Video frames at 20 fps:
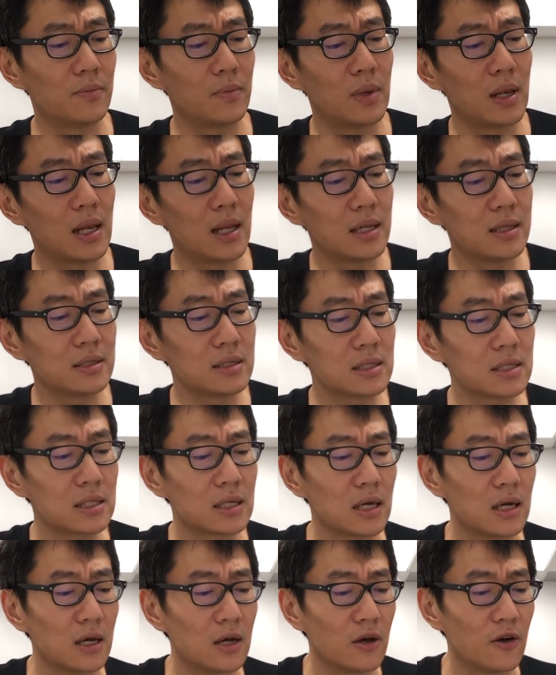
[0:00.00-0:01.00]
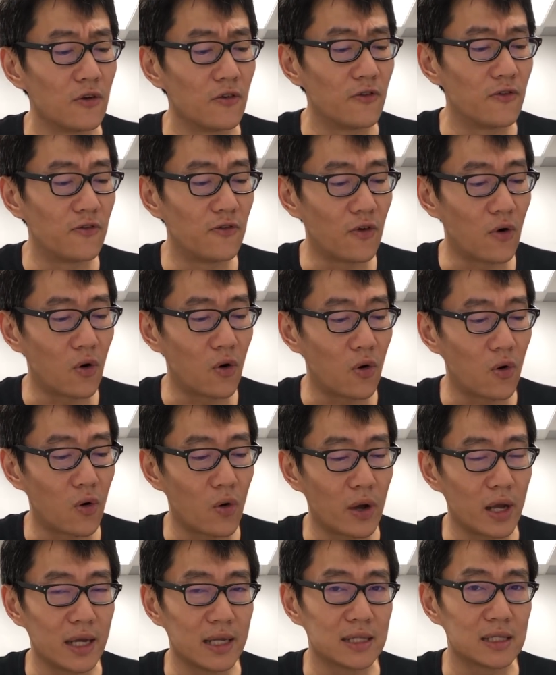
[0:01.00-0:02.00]
lens
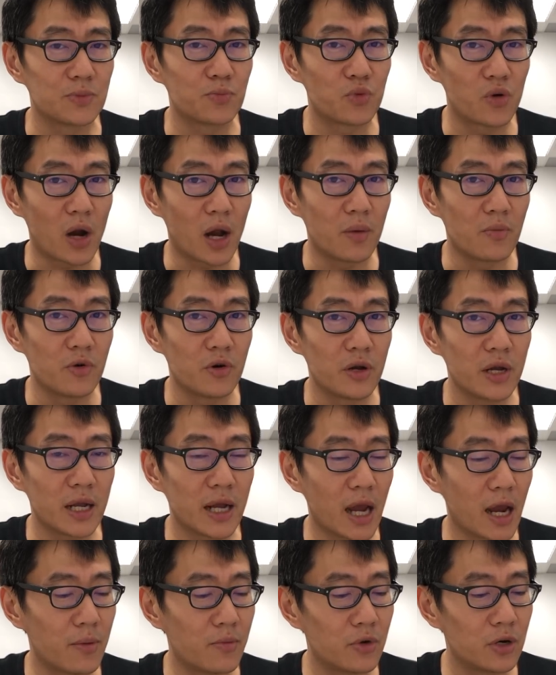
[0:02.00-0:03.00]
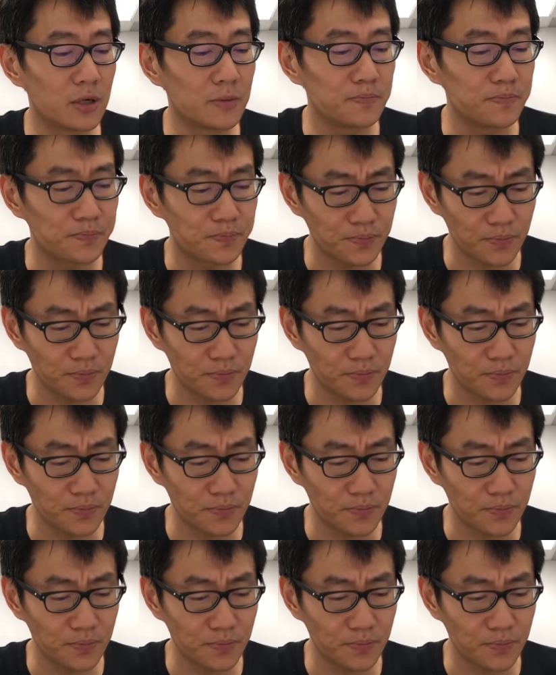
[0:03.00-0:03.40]
for its primary camera.